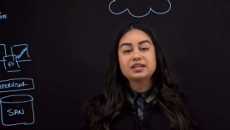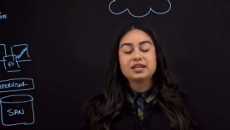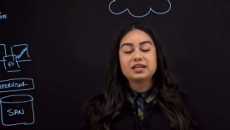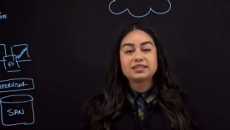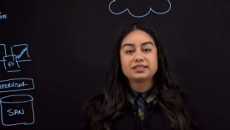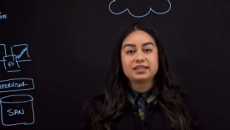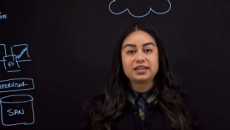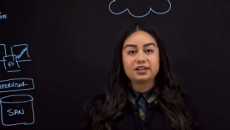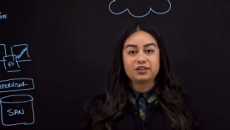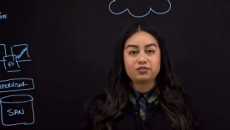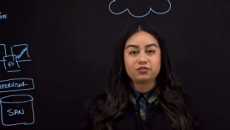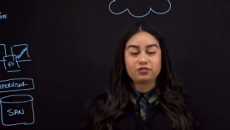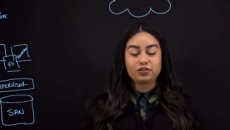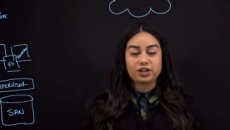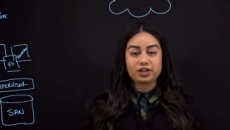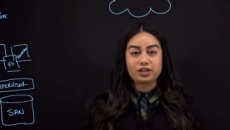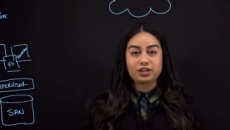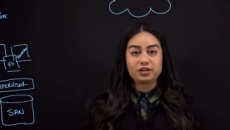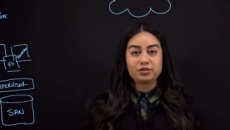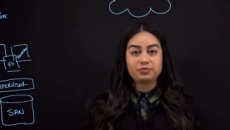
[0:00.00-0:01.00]
and data
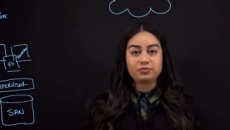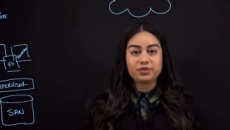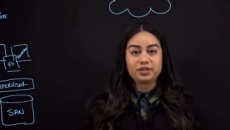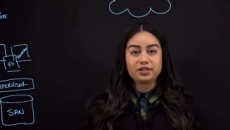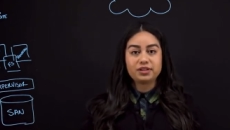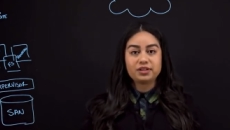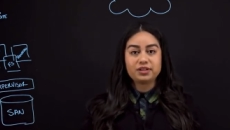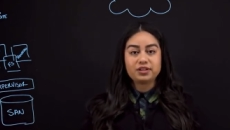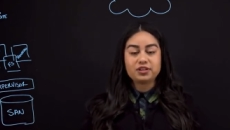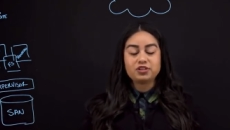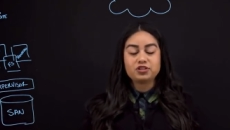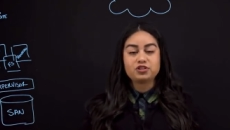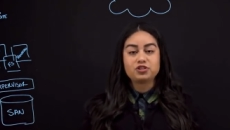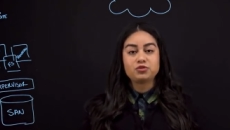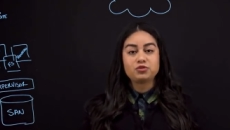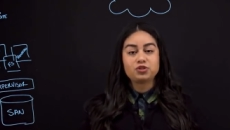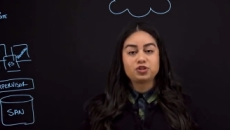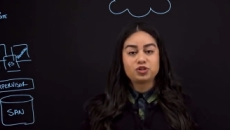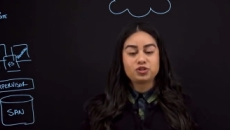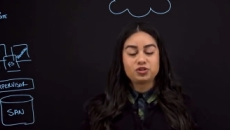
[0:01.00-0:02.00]
freedom to
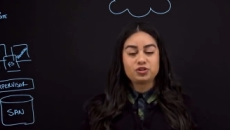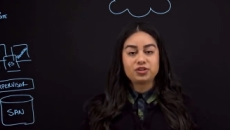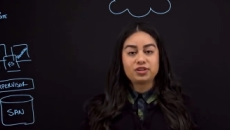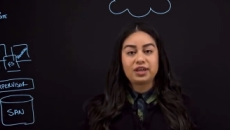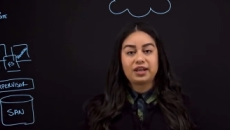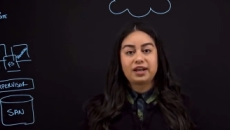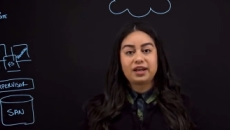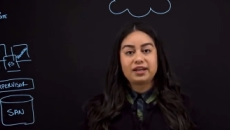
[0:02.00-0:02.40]
ensure that